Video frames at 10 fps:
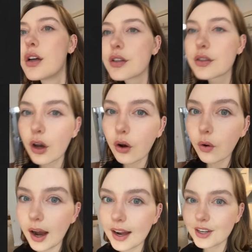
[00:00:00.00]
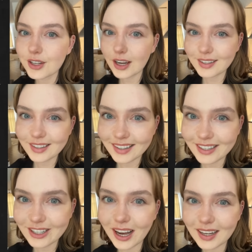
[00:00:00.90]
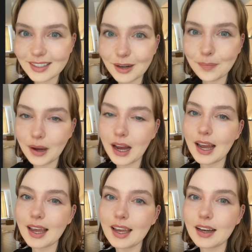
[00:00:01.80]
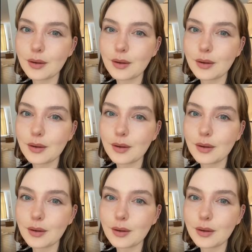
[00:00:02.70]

So I just checked my